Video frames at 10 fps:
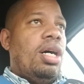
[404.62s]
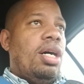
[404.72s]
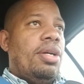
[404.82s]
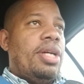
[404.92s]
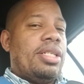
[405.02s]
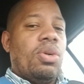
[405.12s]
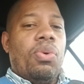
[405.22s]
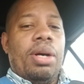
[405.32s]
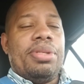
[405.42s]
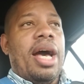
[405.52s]
That's a
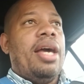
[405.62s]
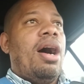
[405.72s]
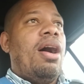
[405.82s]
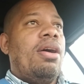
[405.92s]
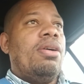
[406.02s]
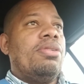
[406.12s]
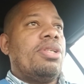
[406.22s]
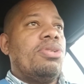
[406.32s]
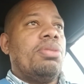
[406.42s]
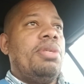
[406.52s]
website, all
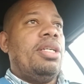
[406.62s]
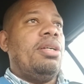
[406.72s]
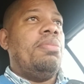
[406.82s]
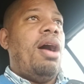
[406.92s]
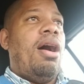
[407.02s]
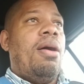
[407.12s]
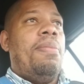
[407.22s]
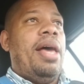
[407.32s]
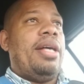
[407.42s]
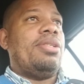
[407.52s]
social media, all
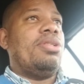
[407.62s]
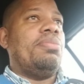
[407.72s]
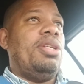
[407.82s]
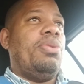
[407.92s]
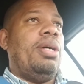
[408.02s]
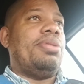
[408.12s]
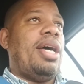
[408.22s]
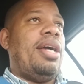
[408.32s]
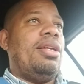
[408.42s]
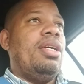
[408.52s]
black social media
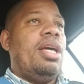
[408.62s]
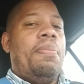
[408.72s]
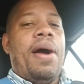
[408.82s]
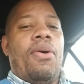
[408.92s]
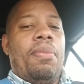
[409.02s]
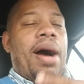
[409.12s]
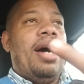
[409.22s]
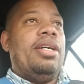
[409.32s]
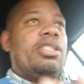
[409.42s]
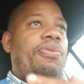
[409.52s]
website, empowered
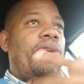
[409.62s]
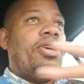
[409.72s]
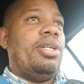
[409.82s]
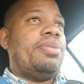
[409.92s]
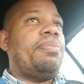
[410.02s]
by us for us.